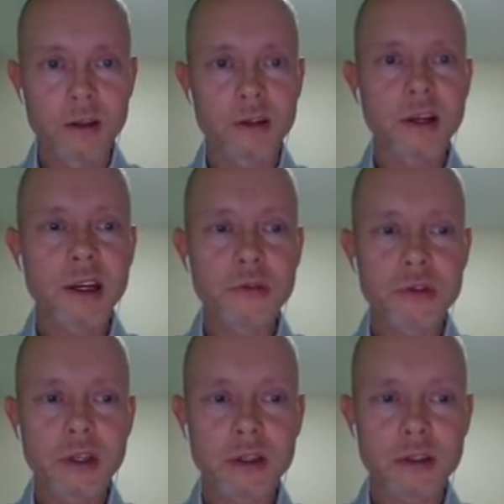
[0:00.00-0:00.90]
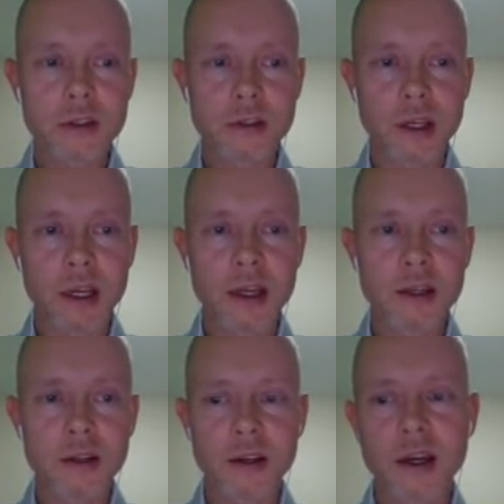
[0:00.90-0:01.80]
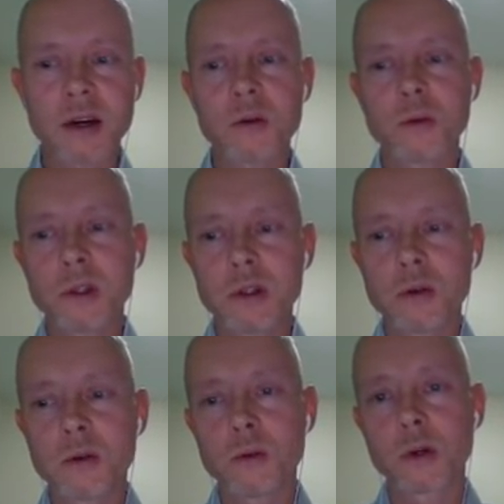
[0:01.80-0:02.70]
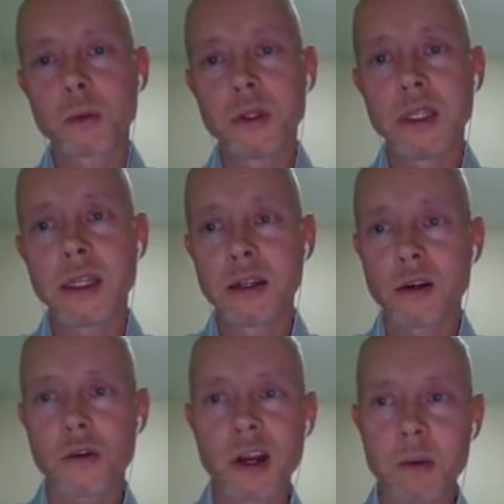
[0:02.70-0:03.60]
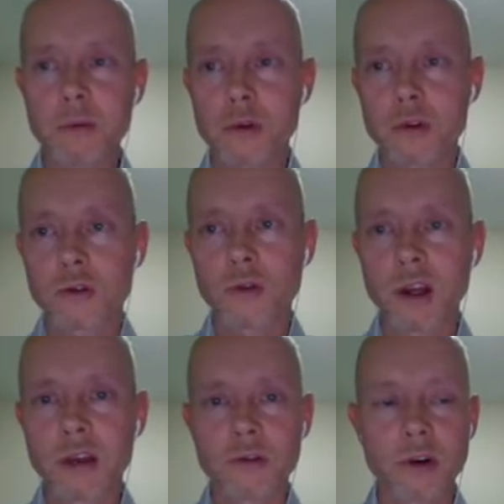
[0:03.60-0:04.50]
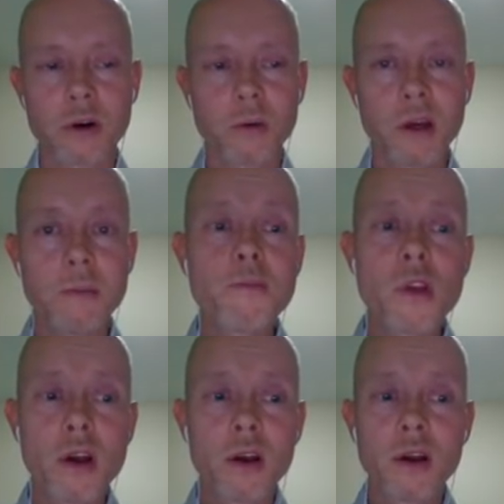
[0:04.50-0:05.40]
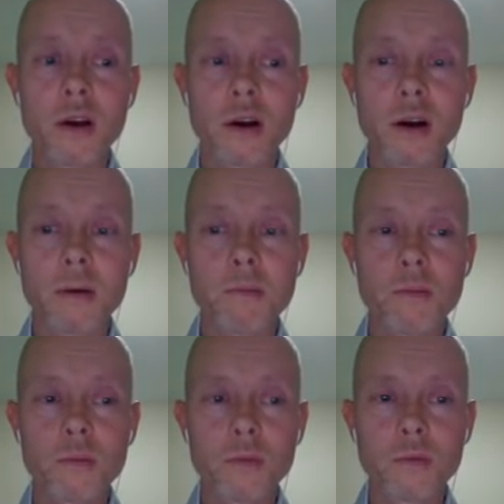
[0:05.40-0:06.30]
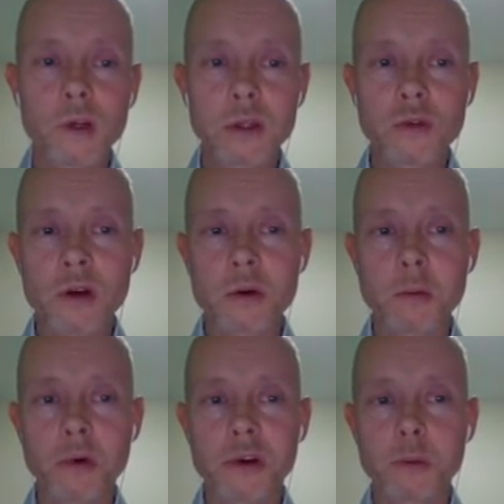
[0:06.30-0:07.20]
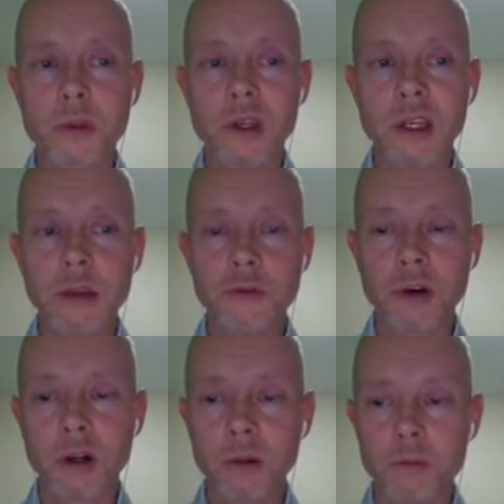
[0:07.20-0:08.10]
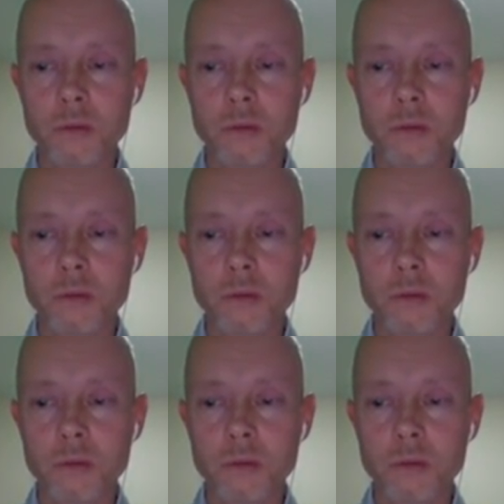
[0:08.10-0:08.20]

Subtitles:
Knight f6, and now we do what we did in Krami versus Flying Far Away. We try to open up the e-file.